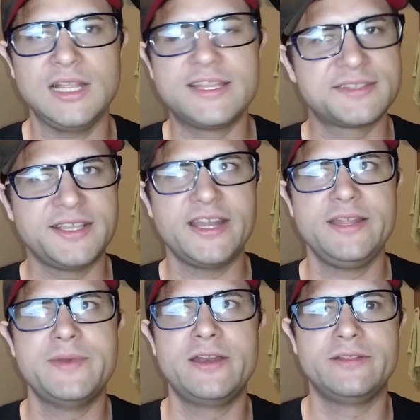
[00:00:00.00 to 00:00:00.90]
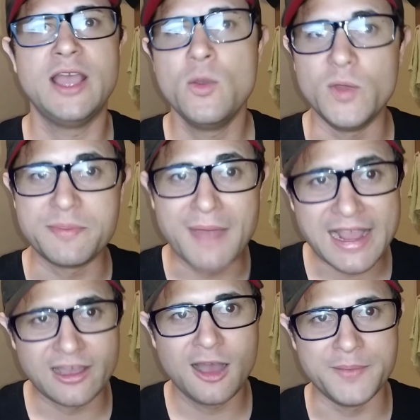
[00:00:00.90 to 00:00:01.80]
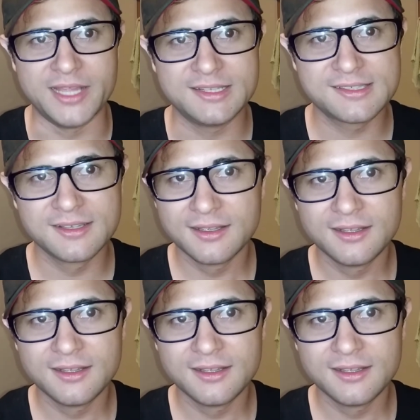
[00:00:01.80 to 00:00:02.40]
It doesn't get any better than that. With my comments